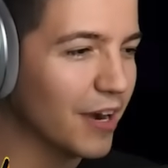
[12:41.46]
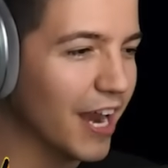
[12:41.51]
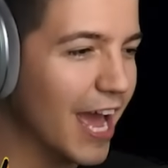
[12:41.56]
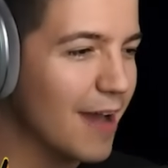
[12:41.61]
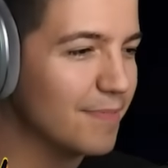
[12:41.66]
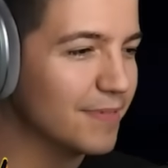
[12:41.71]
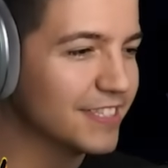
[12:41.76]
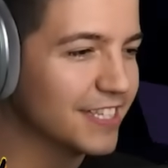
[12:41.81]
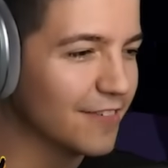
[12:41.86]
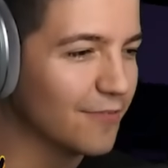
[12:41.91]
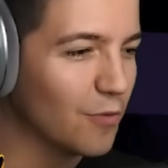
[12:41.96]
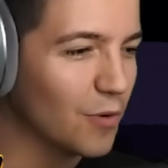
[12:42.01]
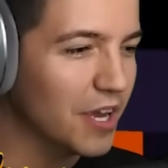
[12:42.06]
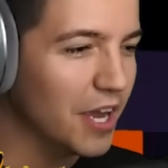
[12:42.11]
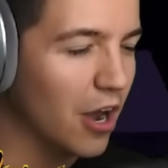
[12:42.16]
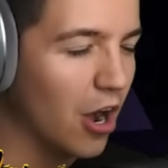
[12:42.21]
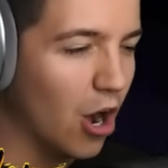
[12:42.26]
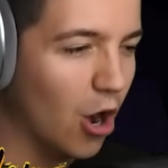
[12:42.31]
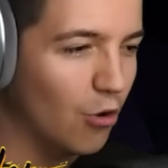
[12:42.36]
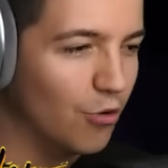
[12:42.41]
what happens if
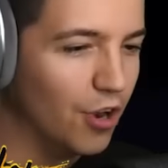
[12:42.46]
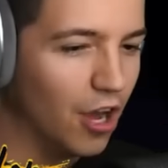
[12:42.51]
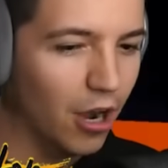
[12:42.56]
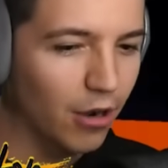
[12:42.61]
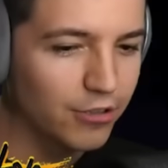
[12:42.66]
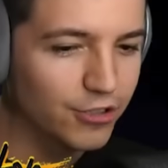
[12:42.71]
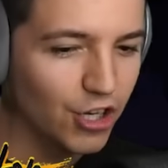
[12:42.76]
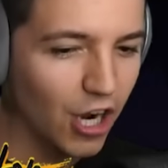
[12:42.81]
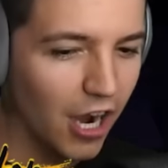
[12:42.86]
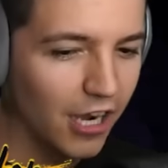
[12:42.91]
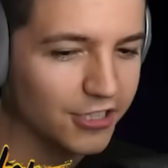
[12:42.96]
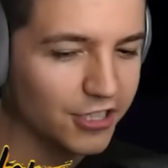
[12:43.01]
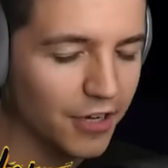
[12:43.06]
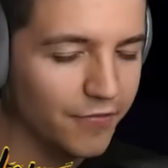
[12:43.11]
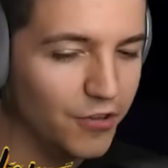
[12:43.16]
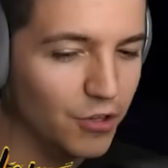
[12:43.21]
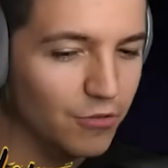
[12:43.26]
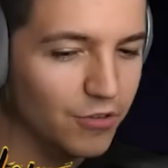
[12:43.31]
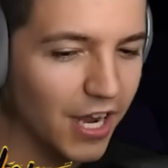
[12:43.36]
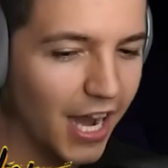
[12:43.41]
we- Oh no, Josh,
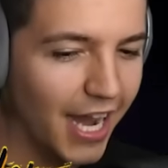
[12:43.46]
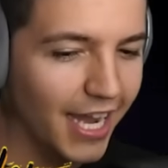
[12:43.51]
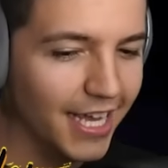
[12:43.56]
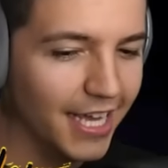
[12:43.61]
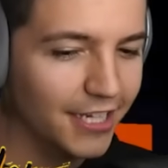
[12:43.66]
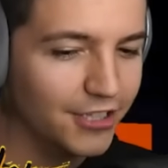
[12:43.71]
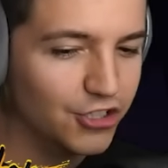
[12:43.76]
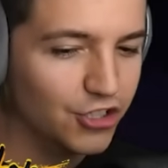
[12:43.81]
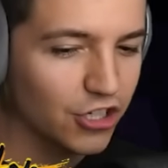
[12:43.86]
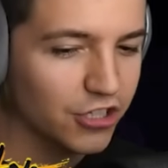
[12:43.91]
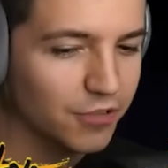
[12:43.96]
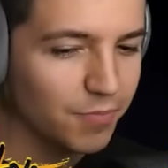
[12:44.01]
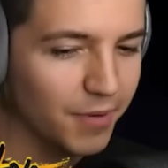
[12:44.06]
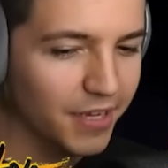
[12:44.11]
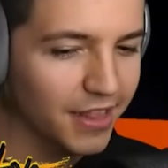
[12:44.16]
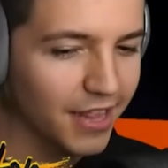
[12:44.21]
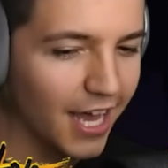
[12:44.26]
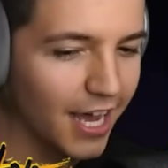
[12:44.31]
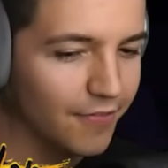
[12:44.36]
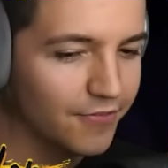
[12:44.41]
if you die, it's just
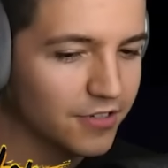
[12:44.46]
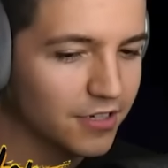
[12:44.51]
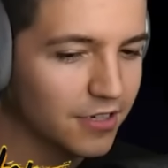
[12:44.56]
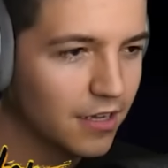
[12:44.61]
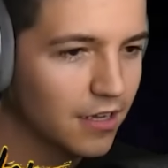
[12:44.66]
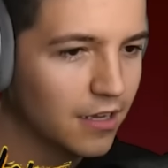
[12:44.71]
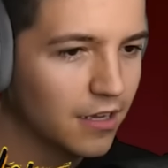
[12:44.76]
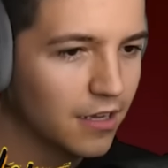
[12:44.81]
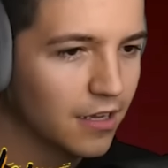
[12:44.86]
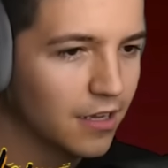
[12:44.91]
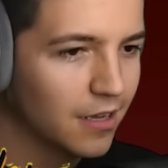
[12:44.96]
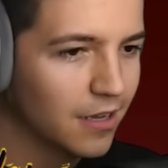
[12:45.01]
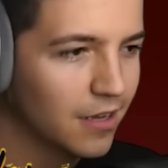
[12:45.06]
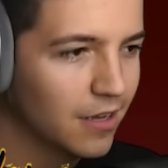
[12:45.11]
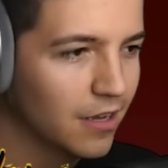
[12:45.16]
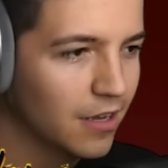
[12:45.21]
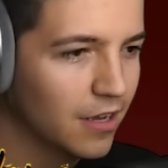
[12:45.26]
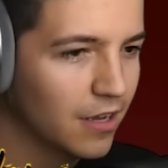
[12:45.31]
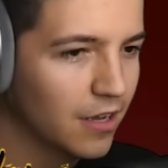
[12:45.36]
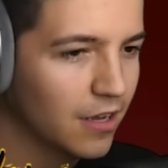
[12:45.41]
me left. No, I have to
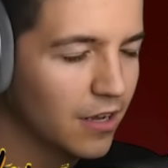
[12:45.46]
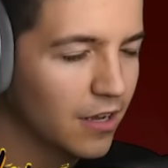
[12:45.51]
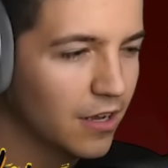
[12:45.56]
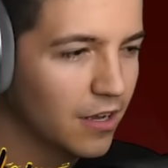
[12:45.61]
do slash